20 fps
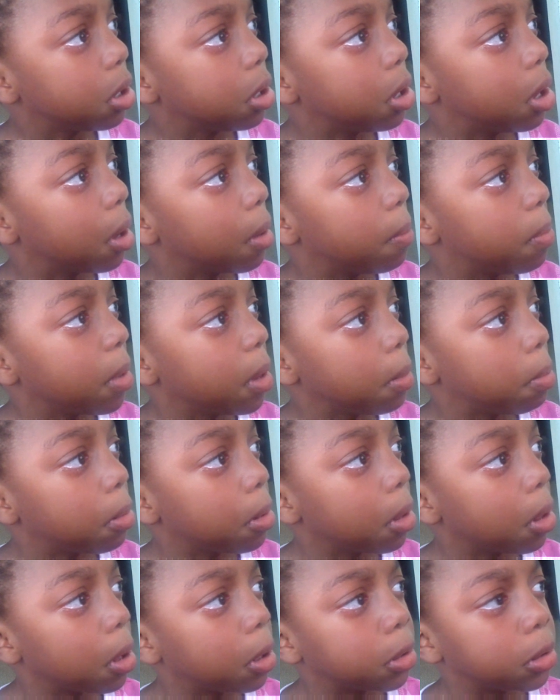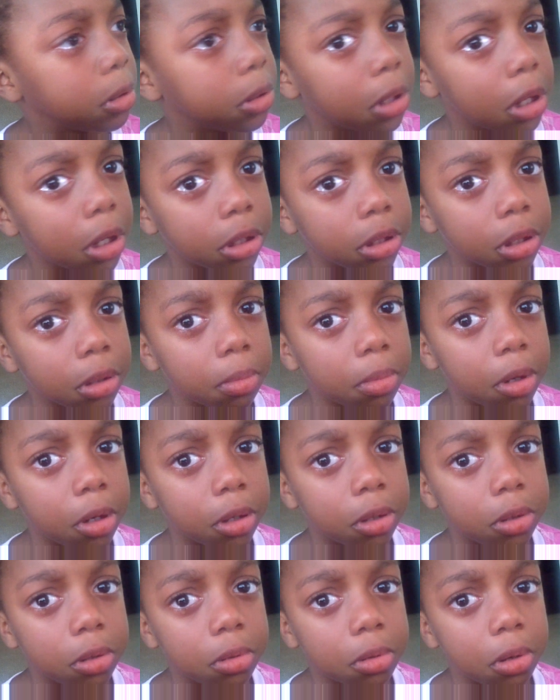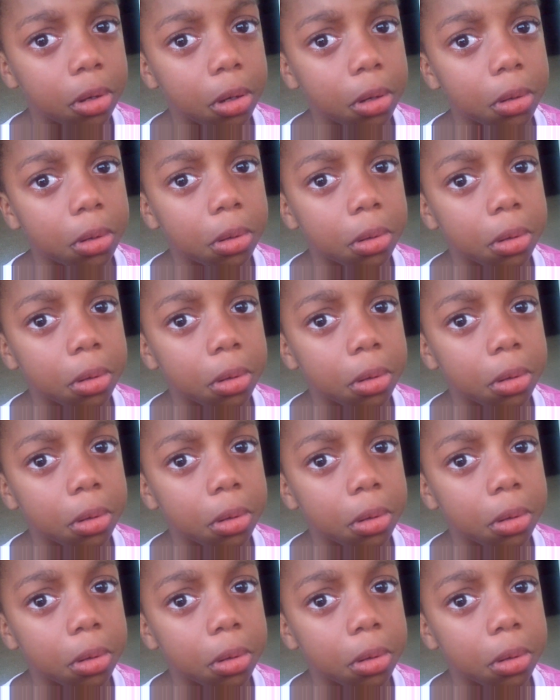The people on Sesame Street.